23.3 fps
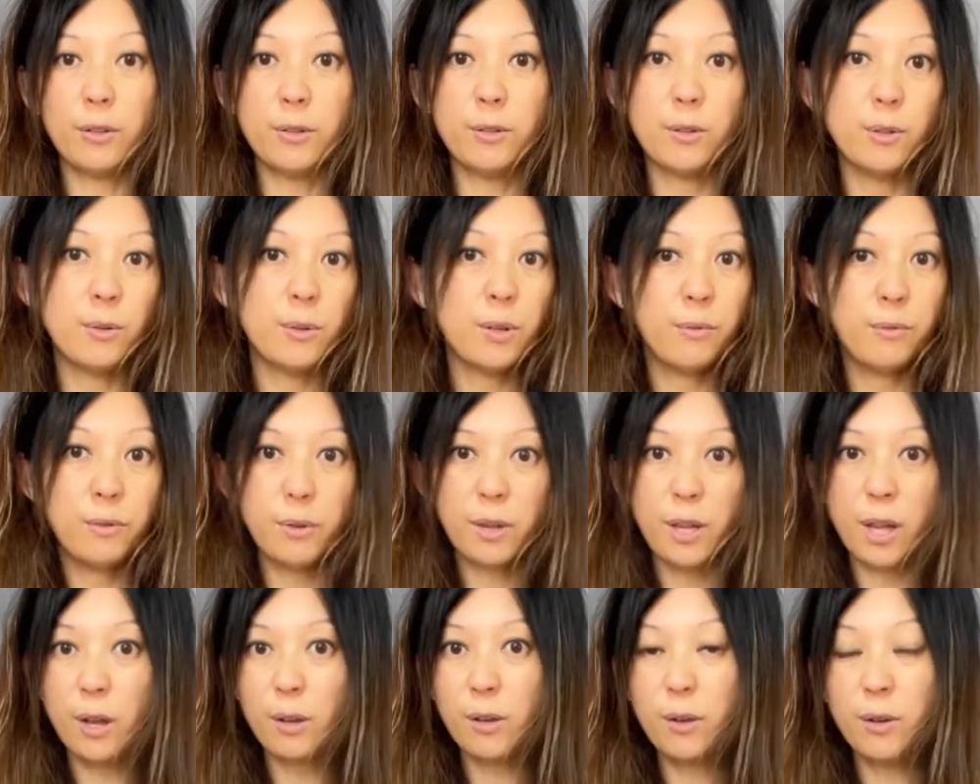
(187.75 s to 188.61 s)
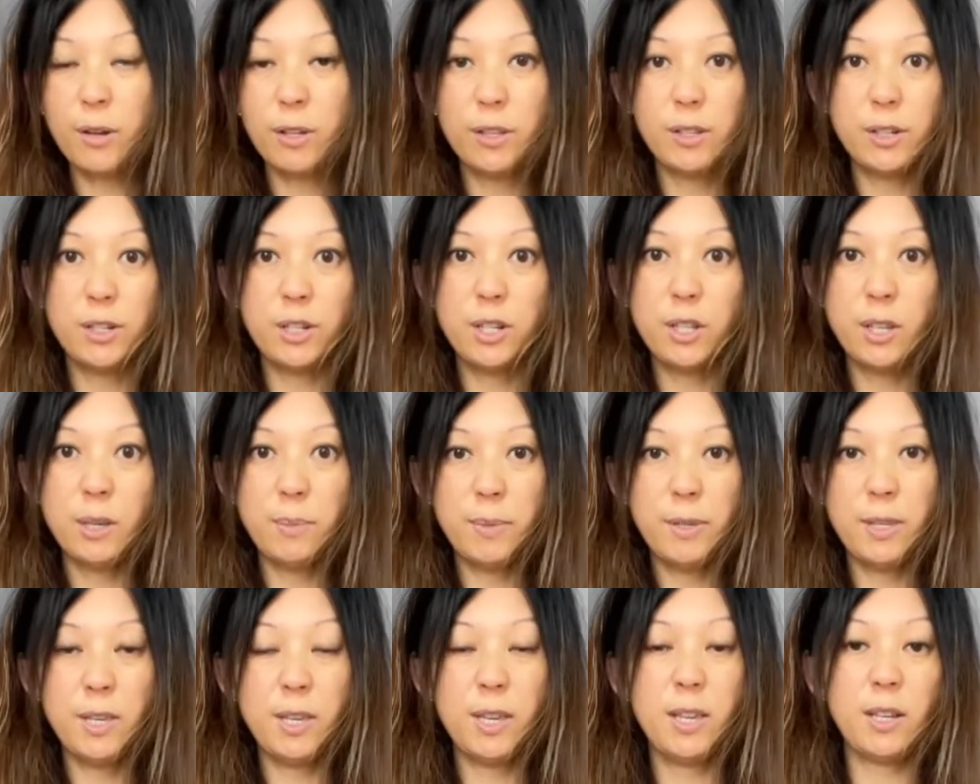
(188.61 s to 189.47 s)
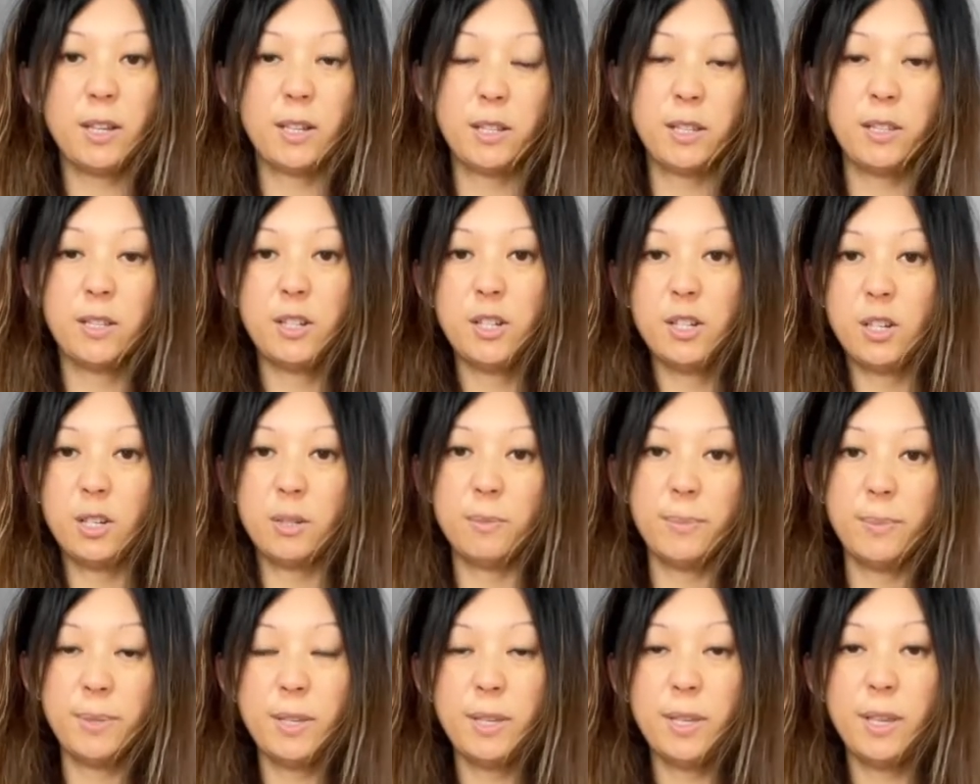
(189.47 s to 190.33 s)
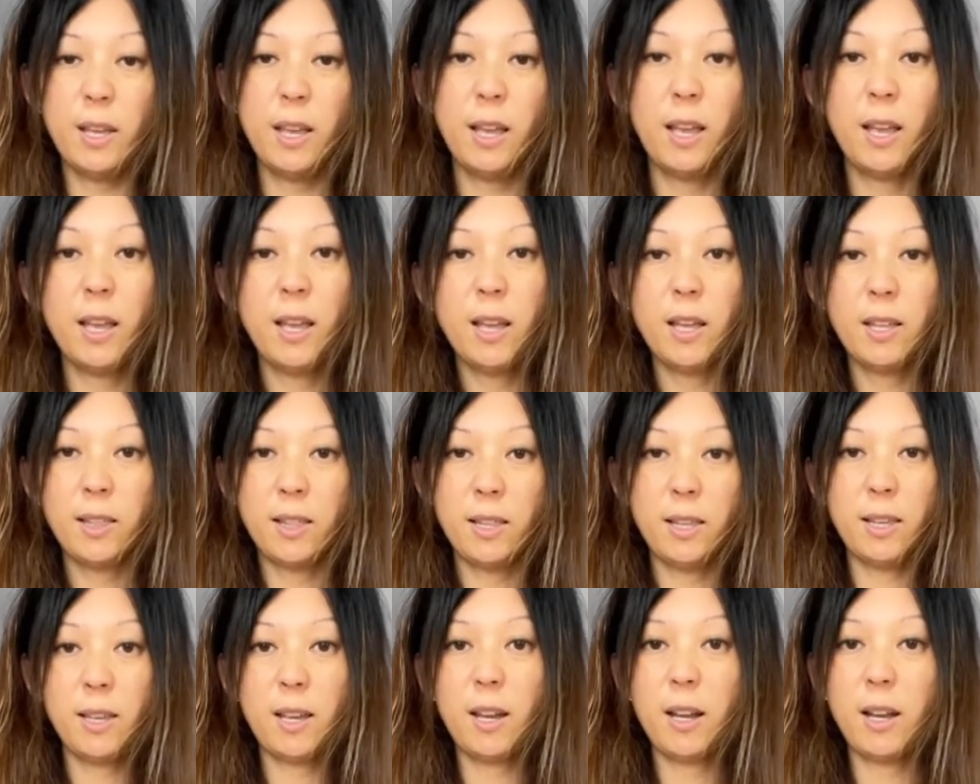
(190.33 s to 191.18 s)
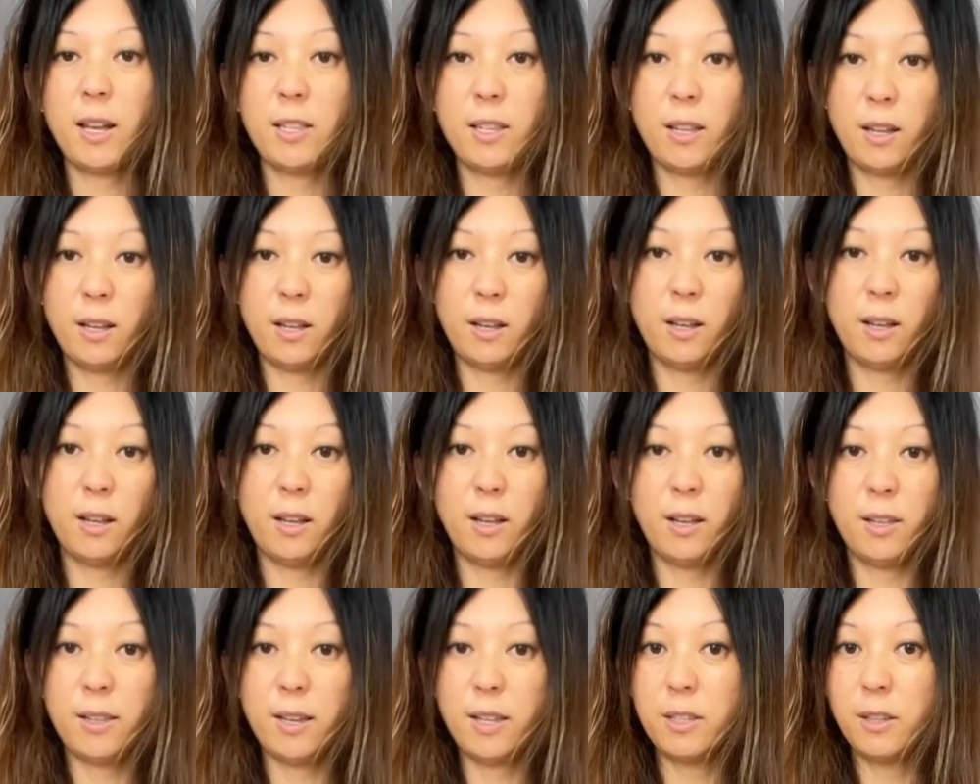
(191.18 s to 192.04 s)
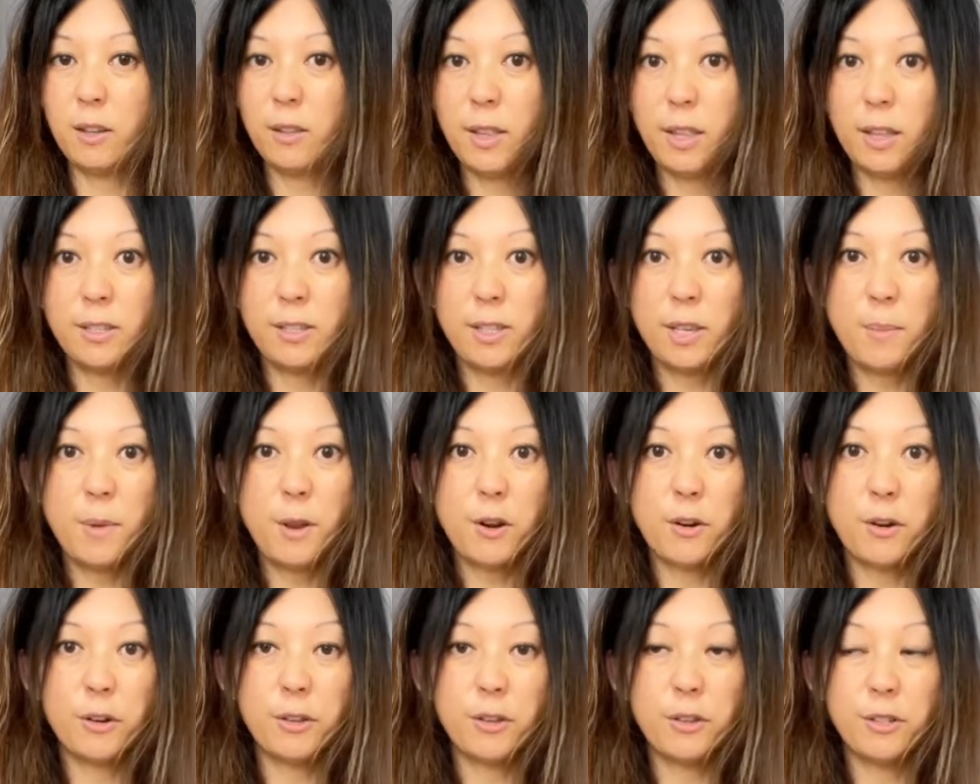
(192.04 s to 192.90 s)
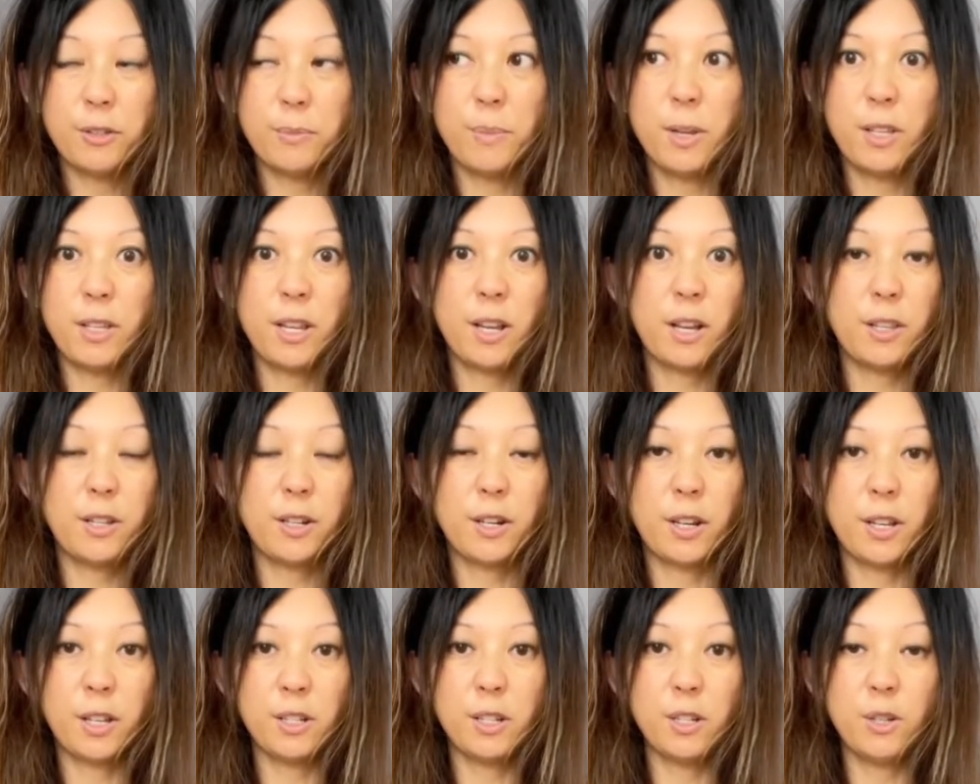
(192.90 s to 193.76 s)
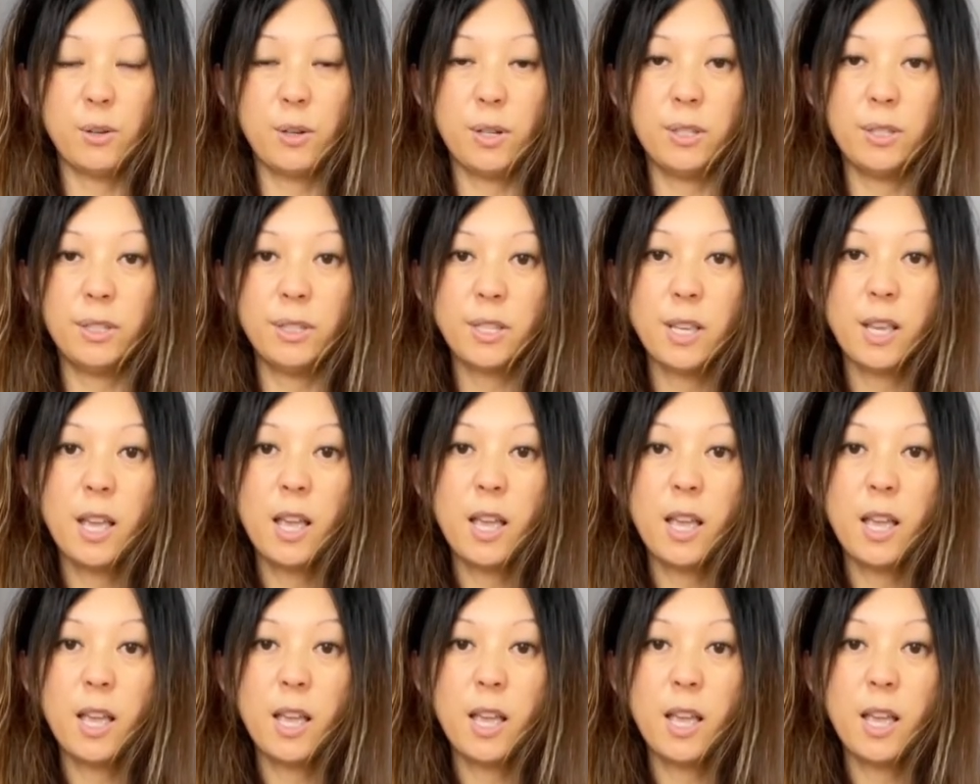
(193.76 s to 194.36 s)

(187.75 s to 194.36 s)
So if you calculate the GDP and the GNP, they are not that similar as many other countries.